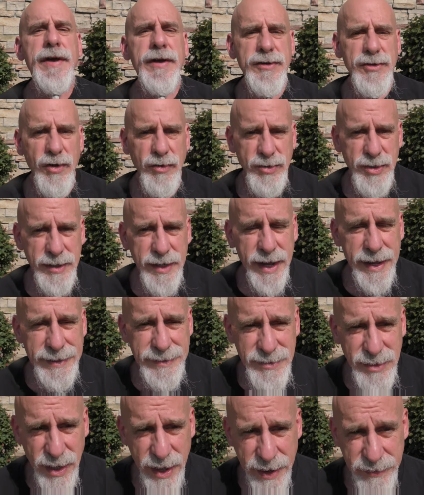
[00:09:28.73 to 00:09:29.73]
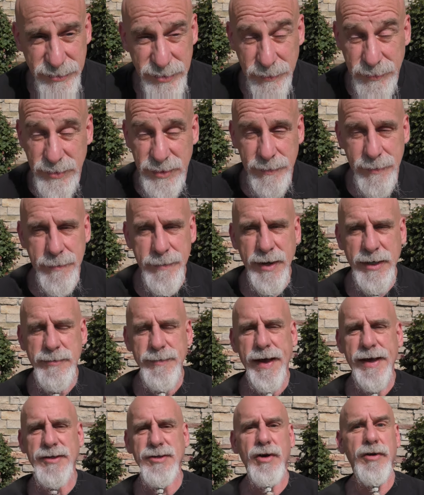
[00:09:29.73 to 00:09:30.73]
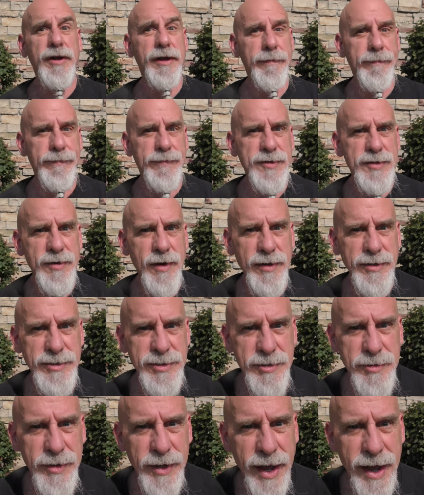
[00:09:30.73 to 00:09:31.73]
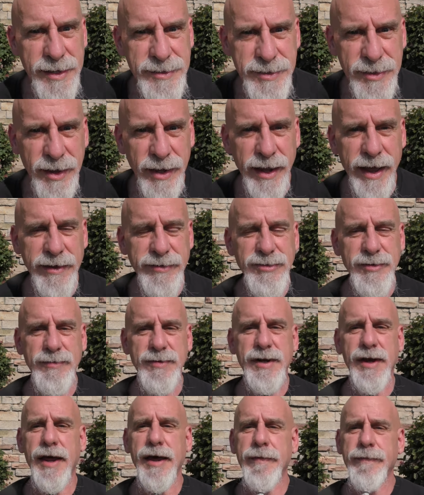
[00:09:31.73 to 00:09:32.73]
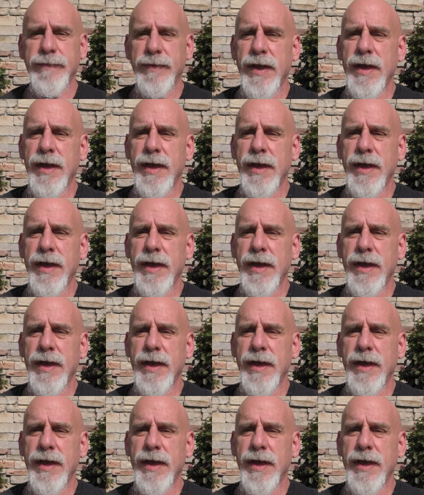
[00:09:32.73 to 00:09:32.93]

So tonight's live stream is going to be bus pass only. So I'll see you guys on the live stream tonight.